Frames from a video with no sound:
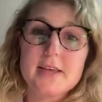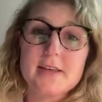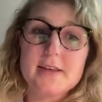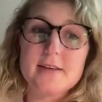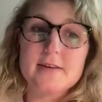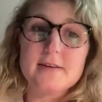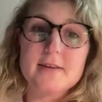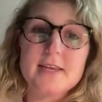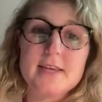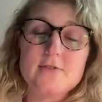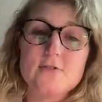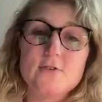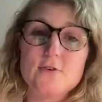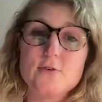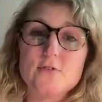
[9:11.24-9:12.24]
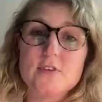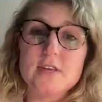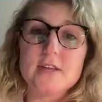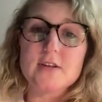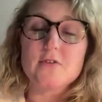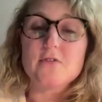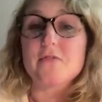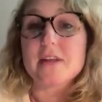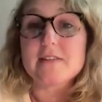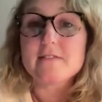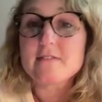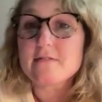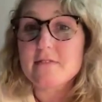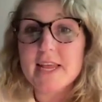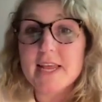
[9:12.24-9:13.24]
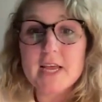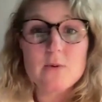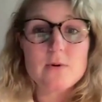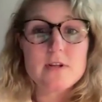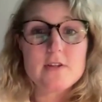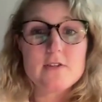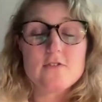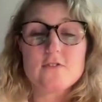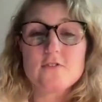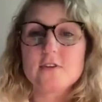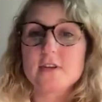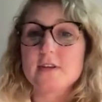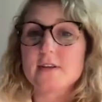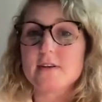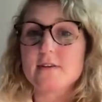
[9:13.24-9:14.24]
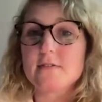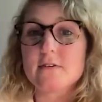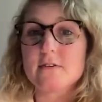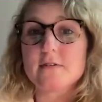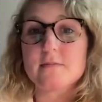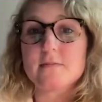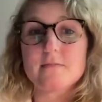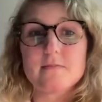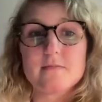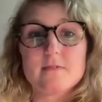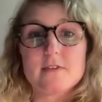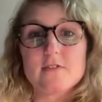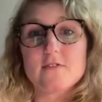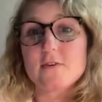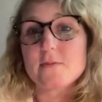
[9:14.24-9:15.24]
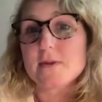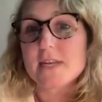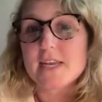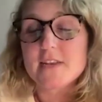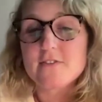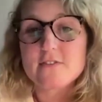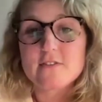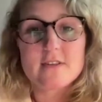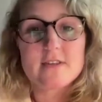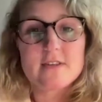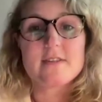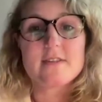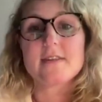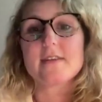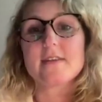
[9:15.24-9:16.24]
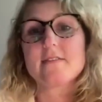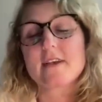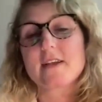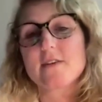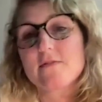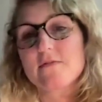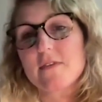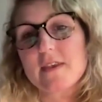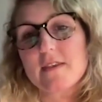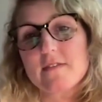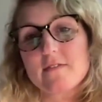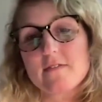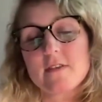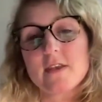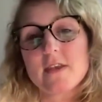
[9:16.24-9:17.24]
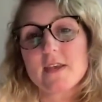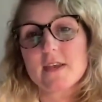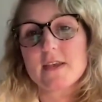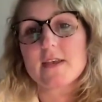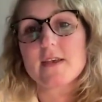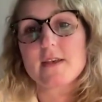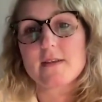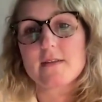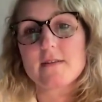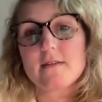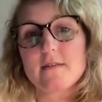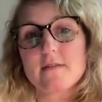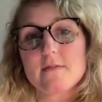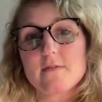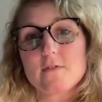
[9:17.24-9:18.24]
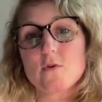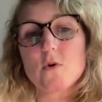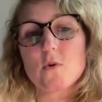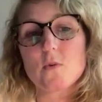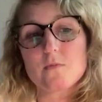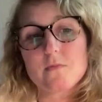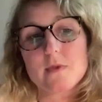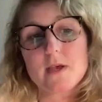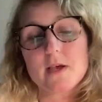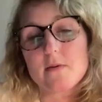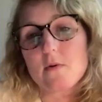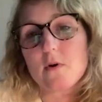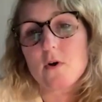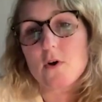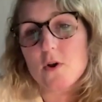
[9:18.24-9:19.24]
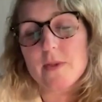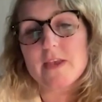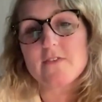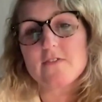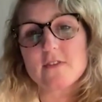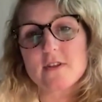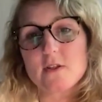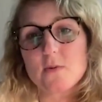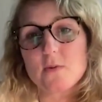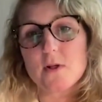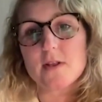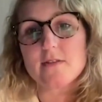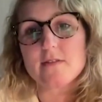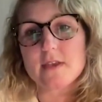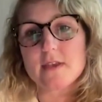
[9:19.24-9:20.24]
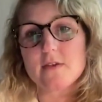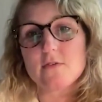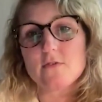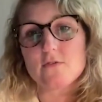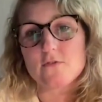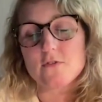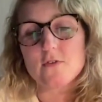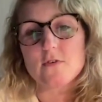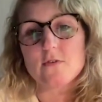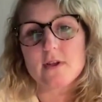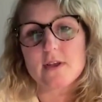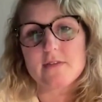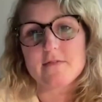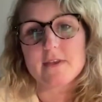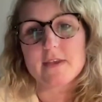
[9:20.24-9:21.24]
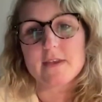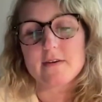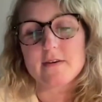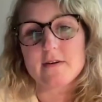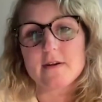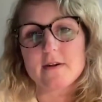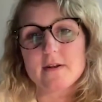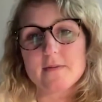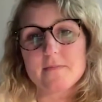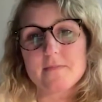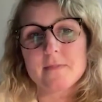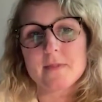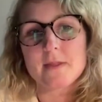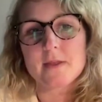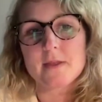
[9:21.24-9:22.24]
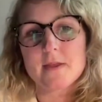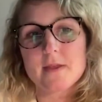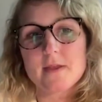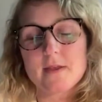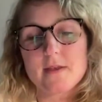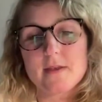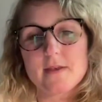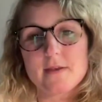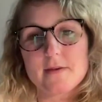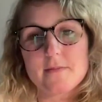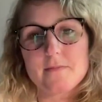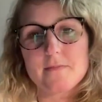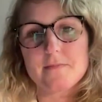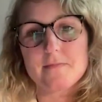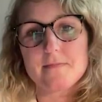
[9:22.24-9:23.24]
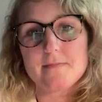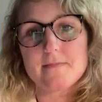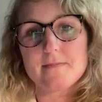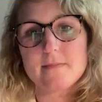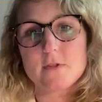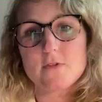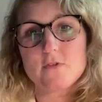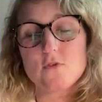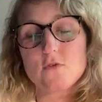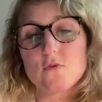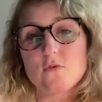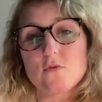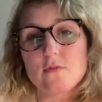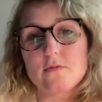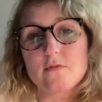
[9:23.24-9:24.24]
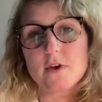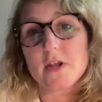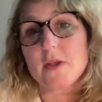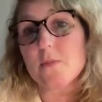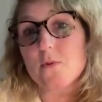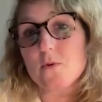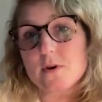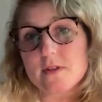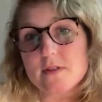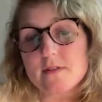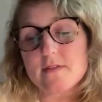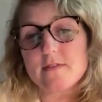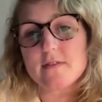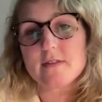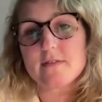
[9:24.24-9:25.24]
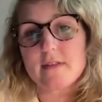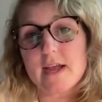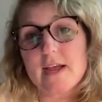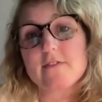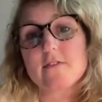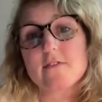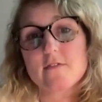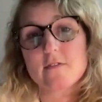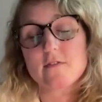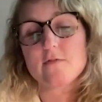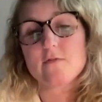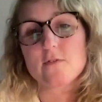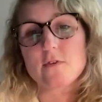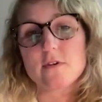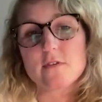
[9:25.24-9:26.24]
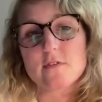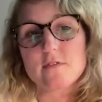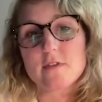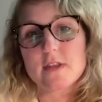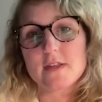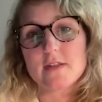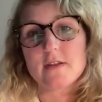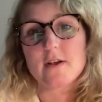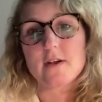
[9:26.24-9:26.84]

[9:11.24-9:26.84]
Uh, introducing offensive language, uh, discrimination, these kind of things. Uh, so yeah, automation and quality control, I think, are um, um, two very important tasks for us in the